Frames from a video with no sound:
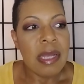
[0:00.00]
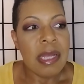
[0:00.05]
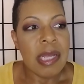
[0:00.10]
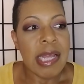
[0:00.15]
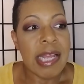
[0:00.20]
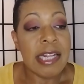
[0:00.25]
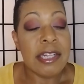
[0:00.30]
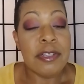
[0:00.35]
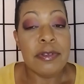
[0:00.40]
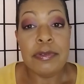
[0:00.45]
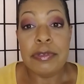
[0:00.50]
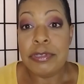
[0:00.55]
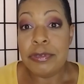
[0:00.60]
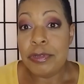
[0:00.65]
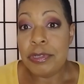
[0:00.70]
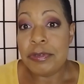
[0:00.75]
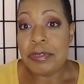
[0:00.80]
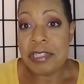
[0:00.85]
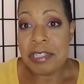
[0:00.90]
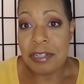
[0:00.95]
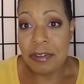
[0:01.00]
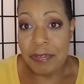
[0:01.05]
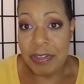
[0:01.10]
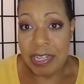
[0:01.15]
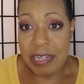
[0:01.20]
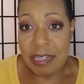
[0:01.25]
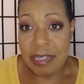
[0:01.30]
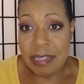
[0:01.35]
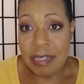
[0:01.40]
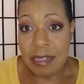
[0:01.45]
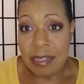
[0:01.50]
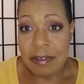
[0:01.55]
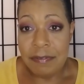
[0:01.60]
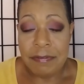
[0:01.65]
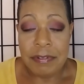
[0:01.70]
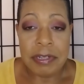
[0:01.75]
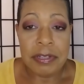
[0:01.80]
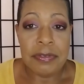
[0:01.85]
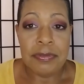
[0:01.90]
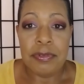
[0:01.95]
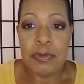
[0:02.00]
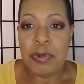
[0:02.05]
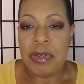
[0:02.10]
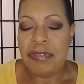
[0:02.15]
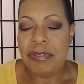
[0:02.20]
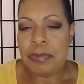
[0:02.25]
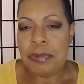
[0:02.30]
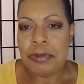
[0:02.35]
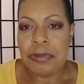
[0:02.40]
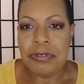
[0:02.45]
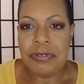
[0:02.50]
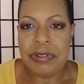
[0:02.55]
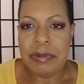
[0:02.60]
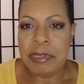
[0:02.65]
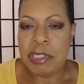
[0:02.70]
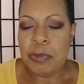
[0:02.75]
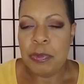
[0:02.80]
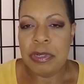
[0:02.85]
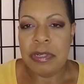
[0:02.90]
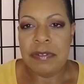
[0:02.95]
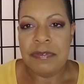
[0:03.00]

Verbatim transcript: and you do your self-editing and run it through whatever programs you want to